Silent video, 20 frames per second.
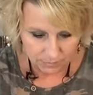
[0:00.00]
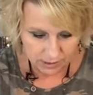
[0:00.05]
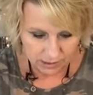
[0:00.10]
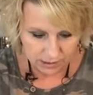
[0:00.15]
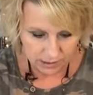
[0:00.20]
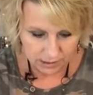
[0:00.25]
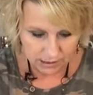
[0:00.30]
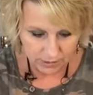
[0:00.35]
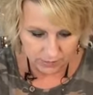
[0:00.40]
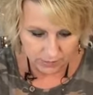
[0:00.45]

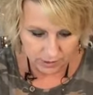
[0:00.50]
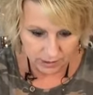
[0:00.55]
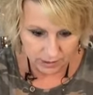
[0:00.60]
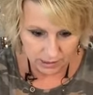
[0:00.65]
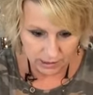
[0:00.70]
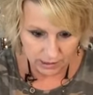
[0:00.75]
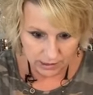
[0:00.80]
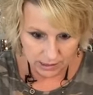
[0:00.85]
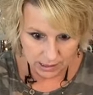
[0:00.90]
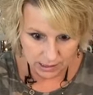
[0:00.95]
Let's see if I
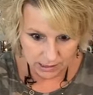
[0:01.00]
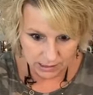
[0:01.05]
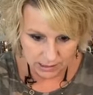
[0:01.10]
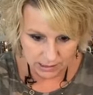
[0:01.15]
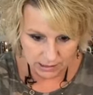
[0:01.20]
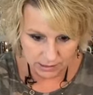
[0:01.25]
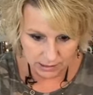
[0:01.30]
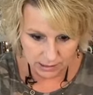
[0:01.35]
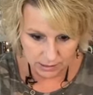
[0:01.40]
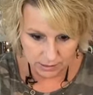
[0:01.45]
can line
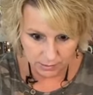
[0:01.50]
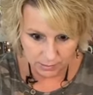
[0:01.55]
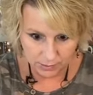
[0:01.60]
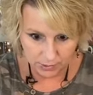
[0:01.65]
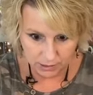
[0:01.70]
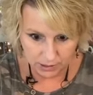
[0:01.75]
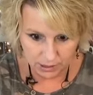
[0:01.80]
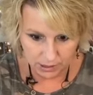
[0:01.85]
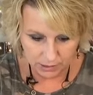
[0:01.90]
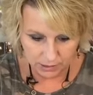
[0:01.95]
these up
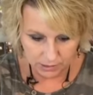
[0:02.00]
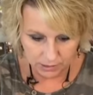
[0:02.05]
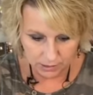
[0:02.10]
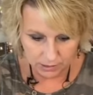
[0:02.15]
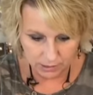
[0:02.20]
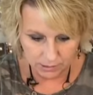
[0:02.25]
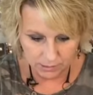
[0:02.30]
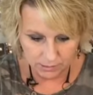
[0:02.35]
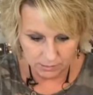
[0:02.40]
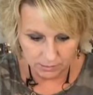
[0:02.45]
pretty
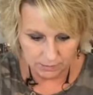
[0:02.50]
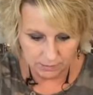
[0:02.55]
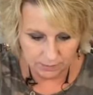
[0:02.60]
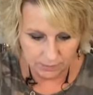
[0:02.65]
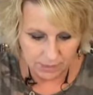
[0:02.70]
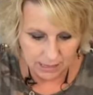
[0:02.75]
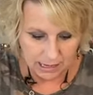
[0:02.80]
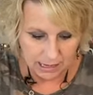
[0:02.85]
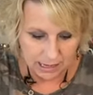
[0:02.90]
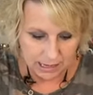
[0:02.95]

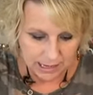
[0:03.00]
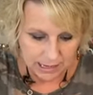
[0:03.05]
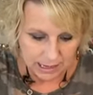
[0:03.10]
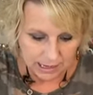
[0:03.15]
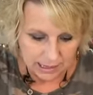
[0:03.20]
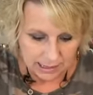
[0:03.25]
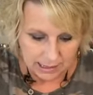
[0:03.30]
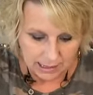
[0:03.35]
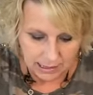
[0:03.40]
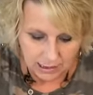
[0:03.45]

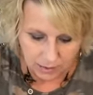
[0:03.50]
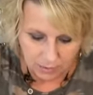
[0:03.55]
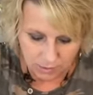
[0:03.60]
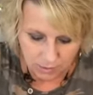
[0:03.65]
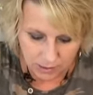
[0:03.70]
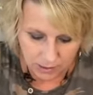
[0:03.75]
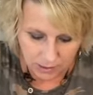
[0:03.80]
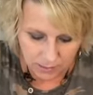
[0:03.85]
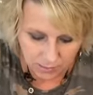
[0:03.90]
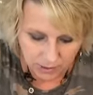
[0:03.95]
good. Now
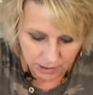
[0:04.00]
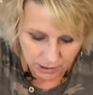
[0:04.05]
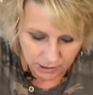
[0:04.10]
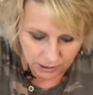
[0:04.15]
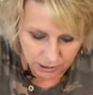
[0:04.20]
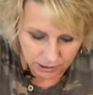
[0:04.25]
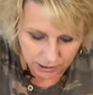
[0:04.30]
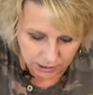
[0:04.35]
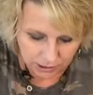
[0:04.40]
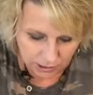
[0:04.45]
what I'm gonna
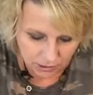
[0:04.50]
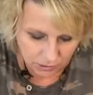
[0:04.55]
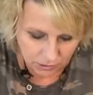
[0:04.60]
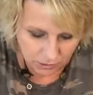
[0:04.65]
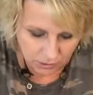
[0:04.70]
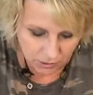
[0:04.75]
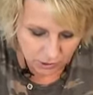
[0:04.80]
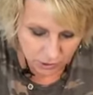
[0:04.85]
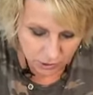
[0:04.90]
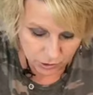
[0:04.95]
do,
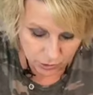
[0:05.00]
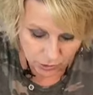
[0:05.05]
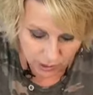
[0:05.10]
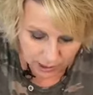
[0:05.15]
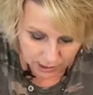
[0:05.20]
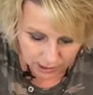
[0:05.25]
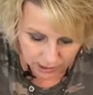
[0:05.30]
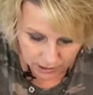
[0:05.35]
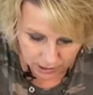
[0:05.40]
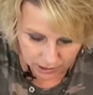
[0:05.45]
or
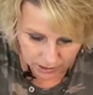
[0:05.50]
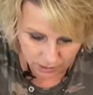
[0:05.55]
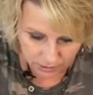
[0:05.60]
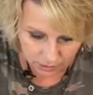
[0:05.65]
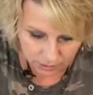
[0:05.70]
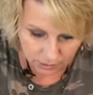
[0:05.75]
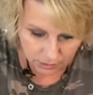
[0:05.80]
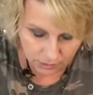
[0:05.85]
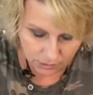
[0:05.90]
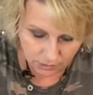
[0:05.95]
try to
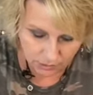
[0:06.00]
do,